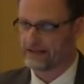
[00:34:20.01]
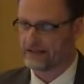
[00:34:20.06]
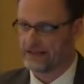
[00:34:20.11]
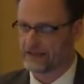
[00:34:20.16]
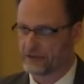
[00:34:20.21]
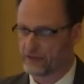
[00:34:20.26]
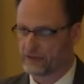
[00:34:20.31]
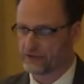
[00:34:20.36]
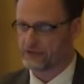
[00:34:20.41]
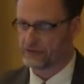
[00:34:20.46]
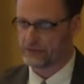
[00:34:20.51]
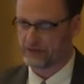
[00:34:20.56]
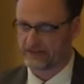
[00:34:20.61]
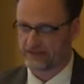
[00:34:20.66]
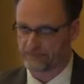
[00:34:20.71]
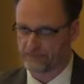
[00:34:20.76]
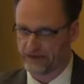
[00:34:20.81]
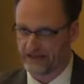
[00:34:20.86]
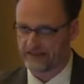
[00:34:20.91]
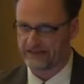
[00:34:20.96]
in order to
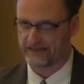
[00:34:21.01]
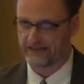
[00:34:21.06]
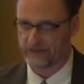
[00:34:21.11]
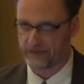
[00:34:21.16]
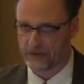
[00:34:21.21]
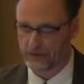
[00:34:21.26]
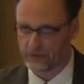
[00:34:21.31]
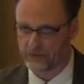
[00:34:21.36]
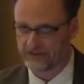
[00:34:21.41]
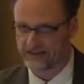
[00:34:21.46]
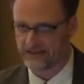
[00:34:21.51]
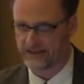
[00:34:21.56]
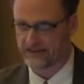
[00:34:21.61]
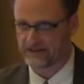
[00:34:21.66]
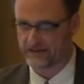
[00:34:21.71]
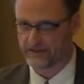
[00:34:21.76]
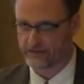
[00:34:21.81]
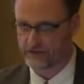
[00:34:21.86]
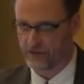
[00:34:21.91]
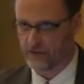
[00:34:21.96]
express their own sense of